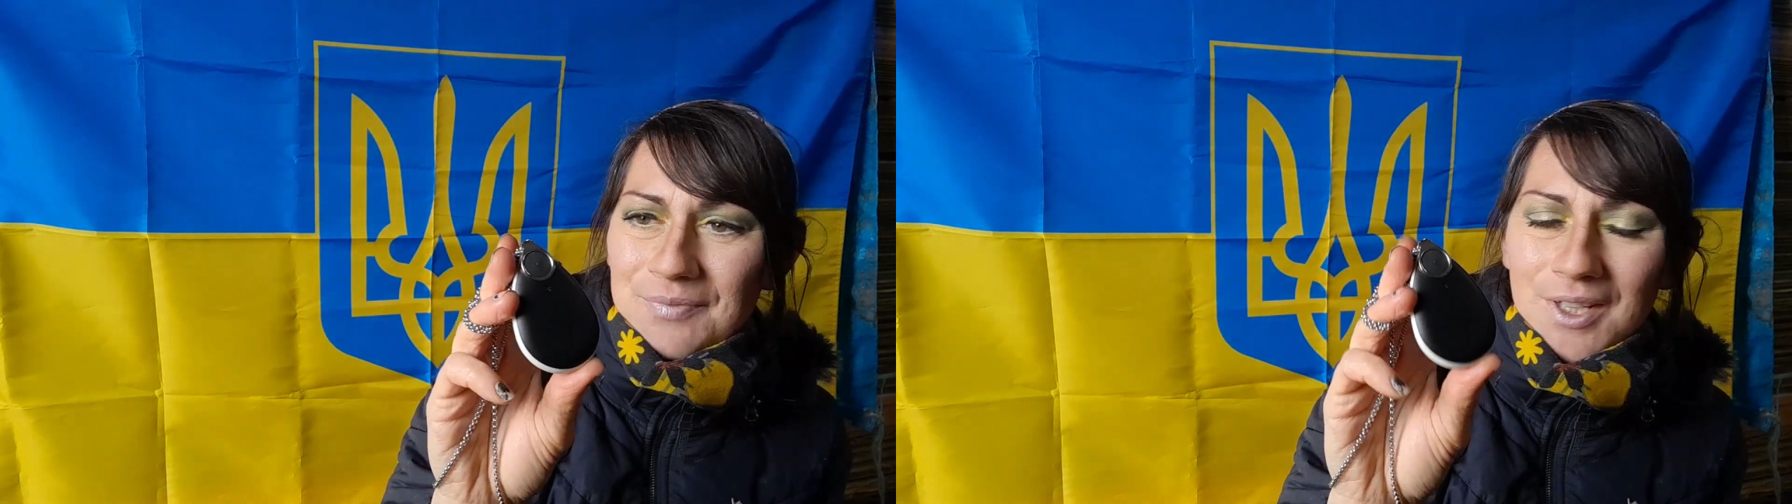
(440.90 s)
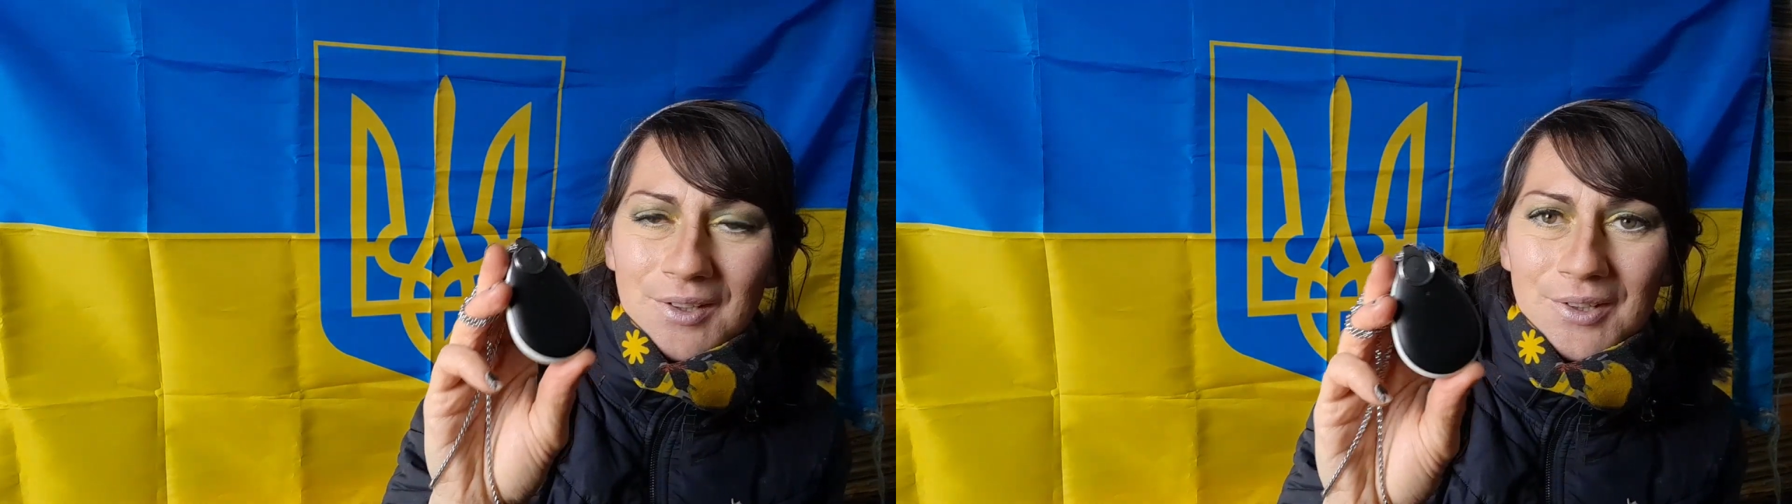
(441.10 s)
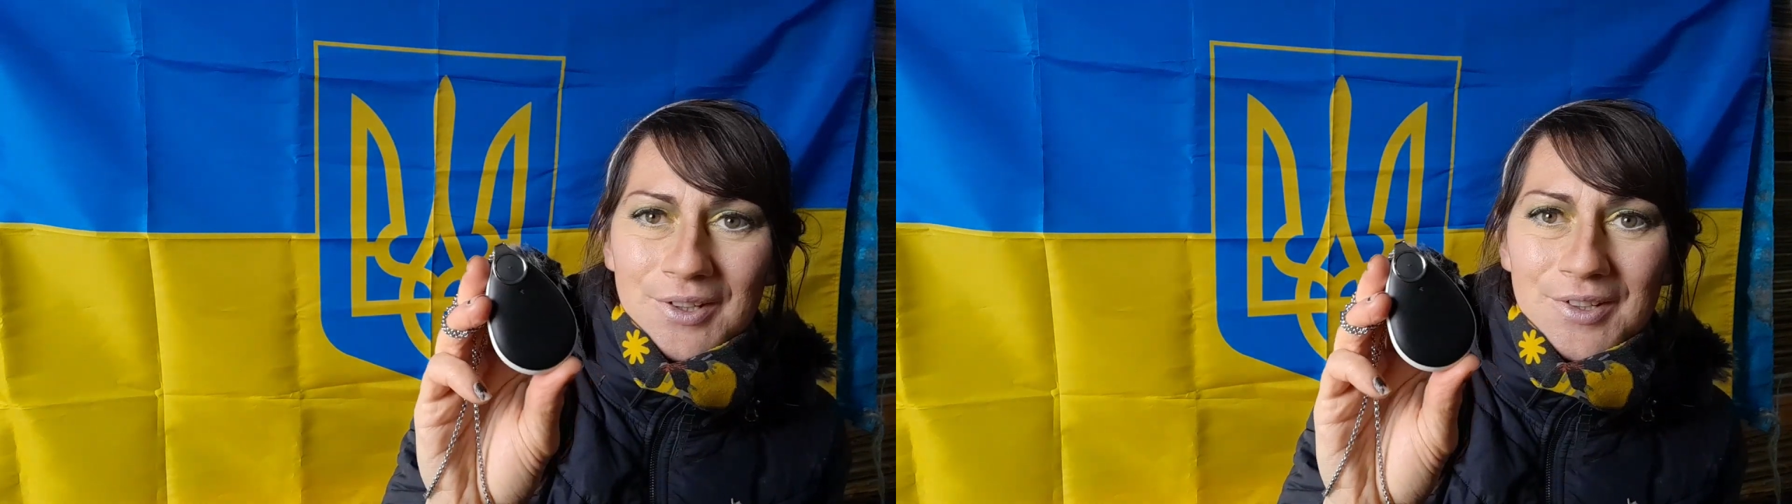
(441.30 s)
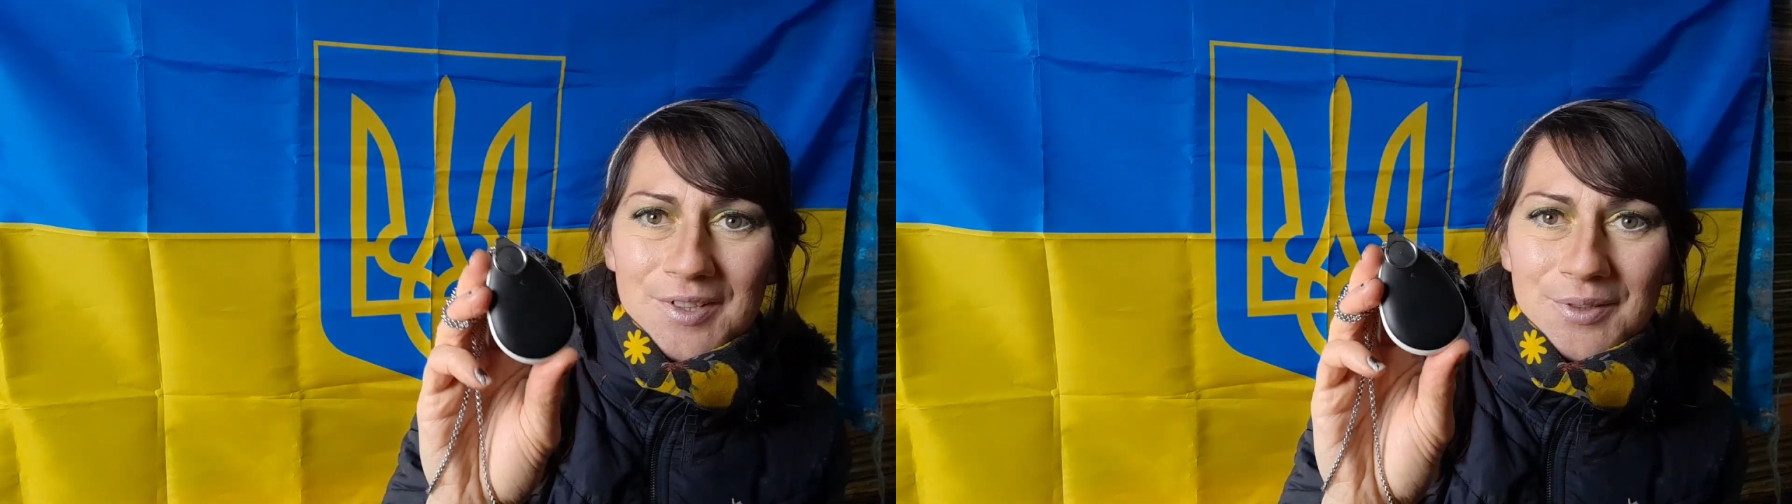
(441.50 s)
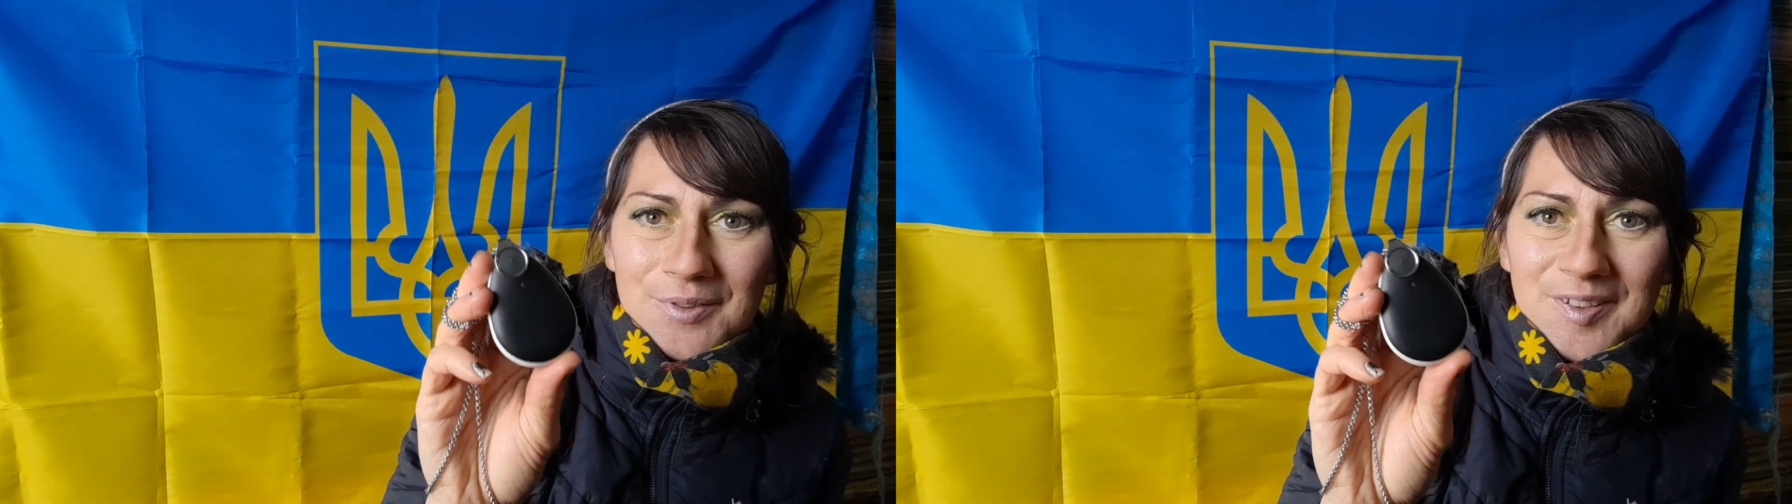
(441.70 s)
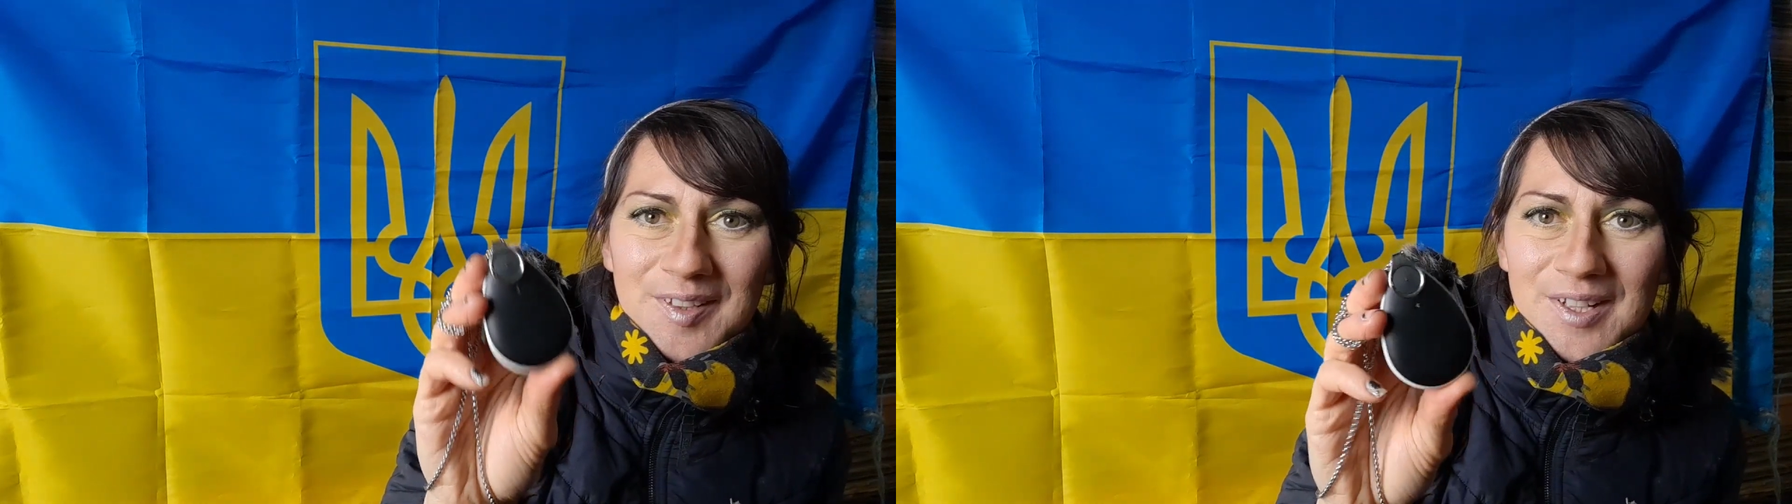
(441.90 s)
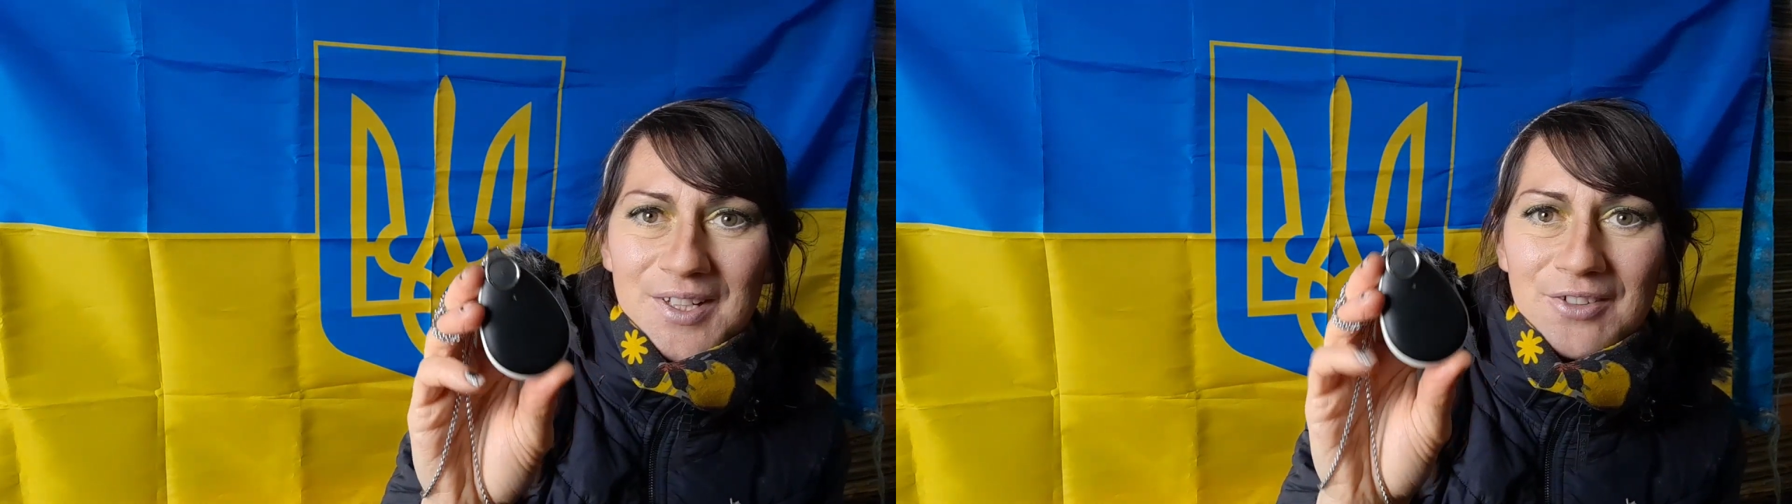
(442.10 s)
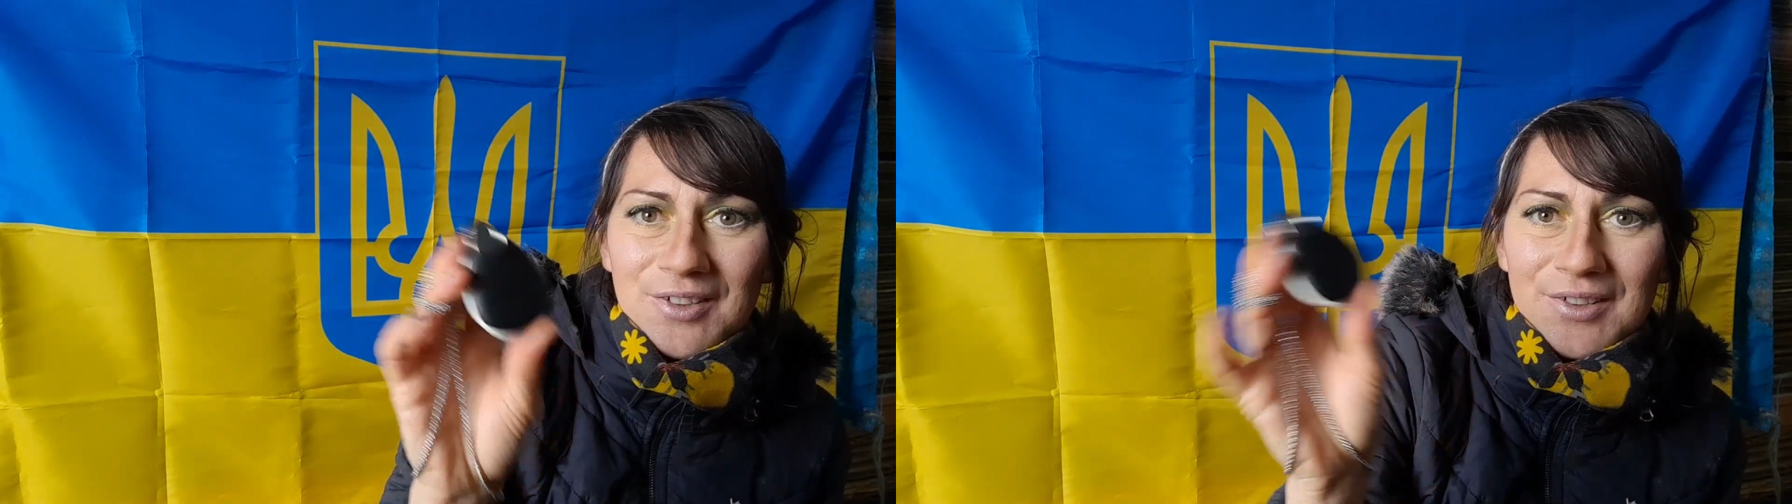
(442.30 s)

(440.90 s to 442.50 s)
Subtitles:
alert, it'll say your